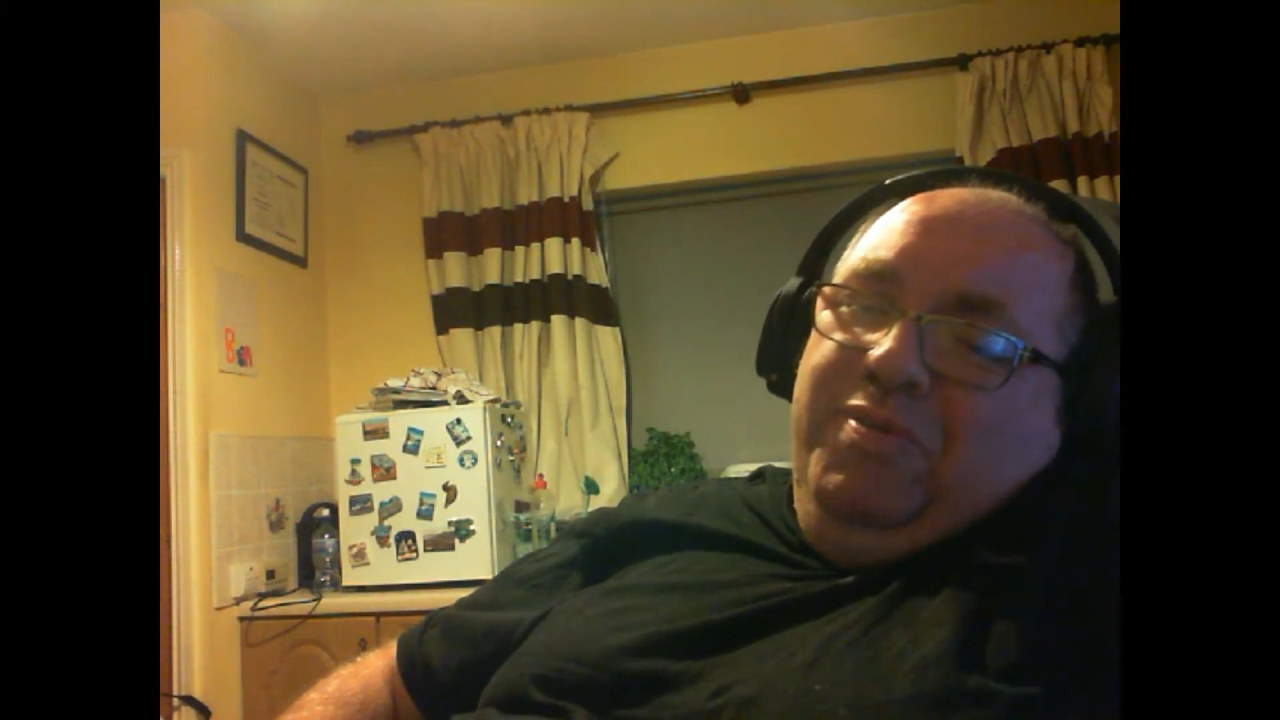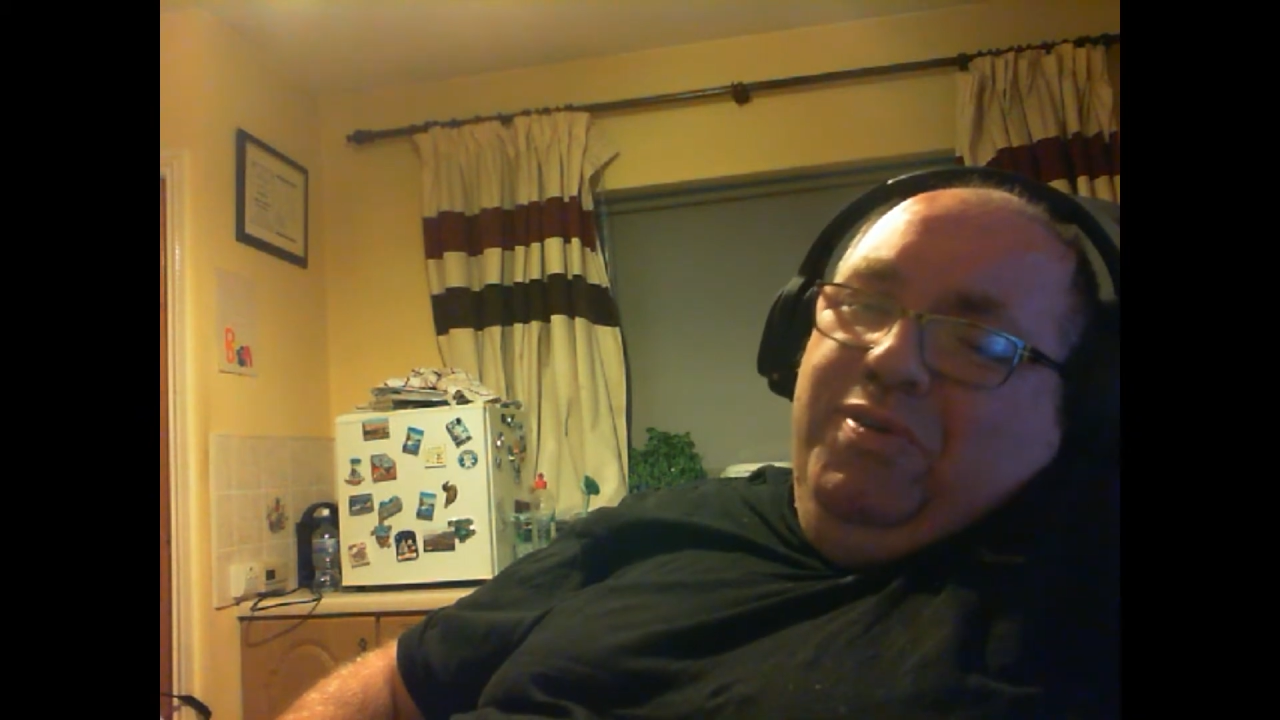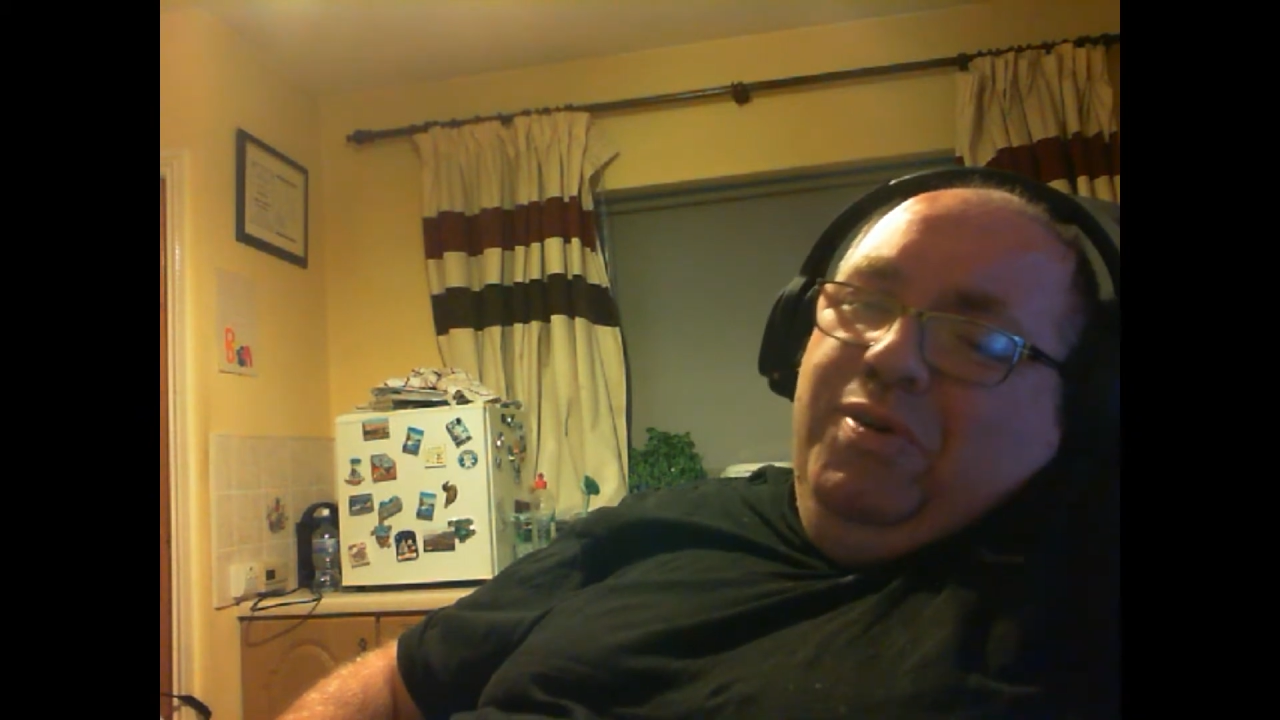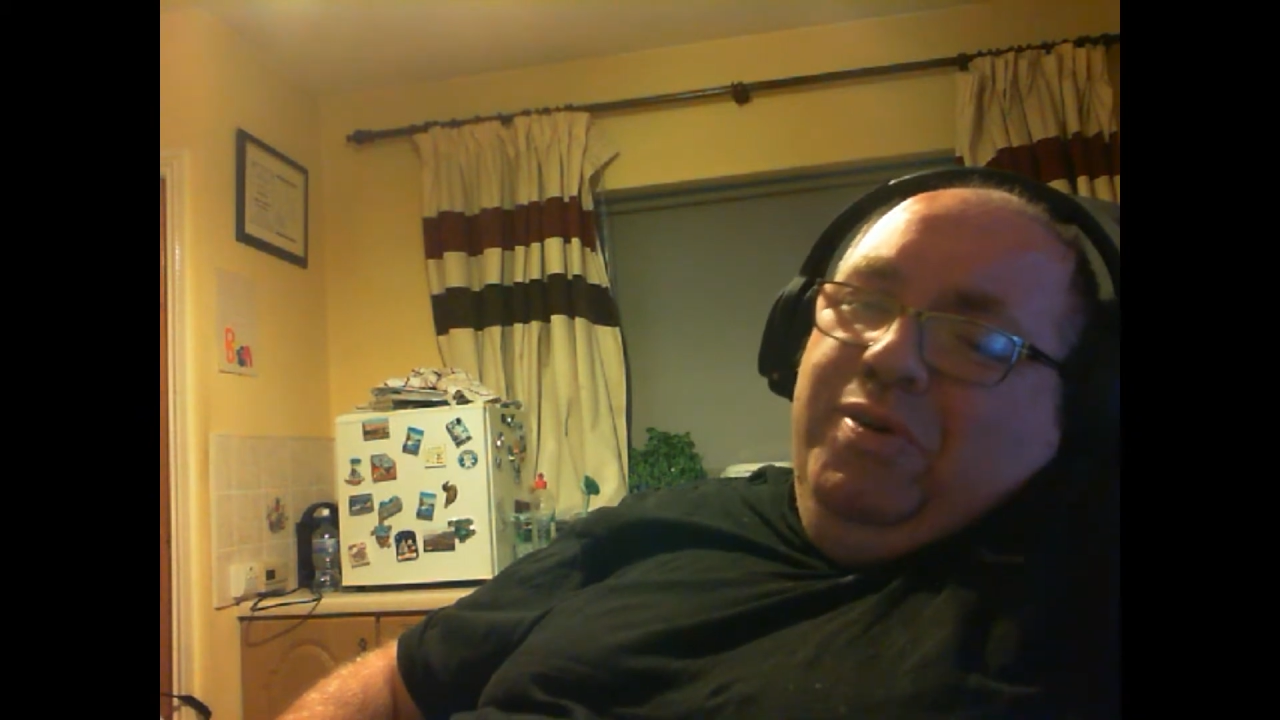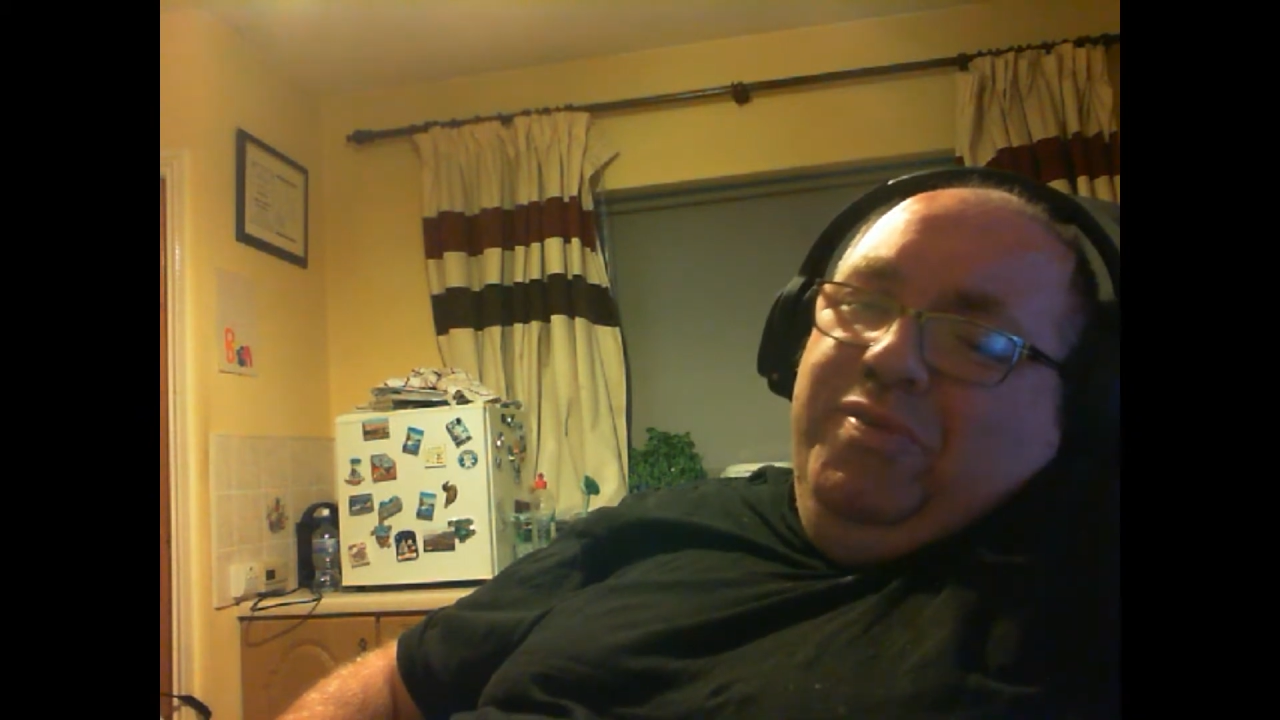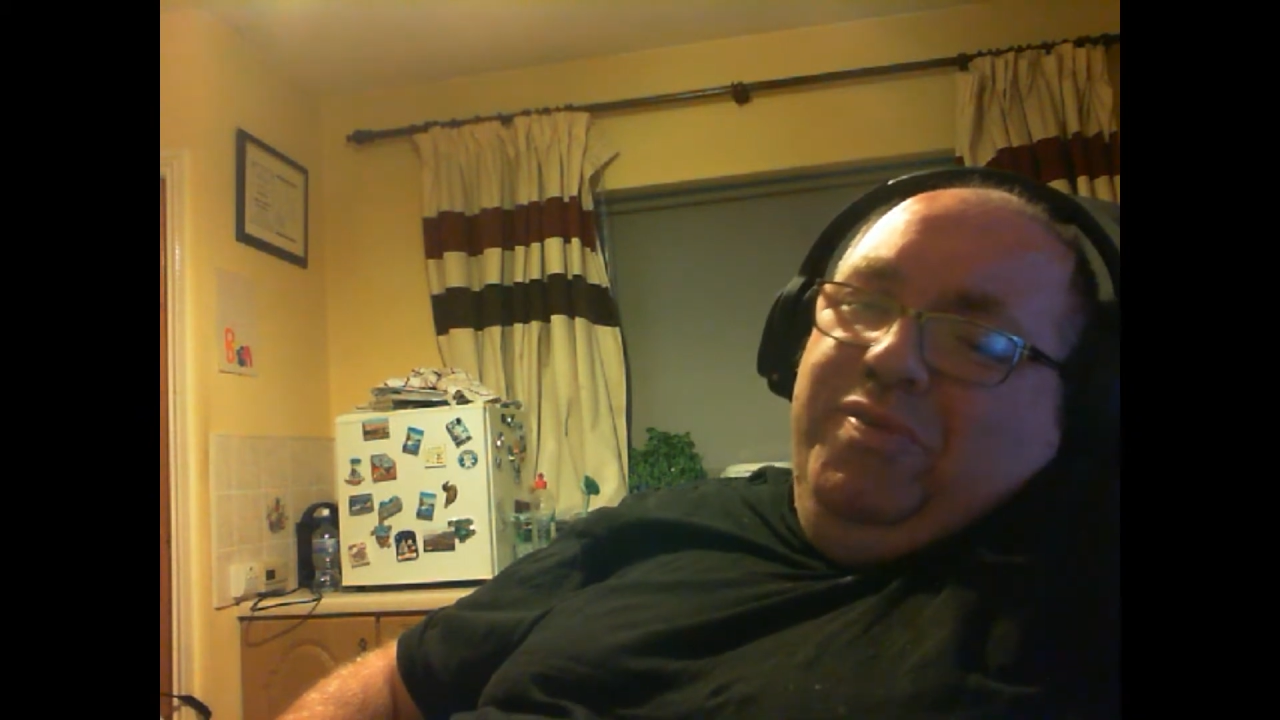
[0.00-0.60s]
or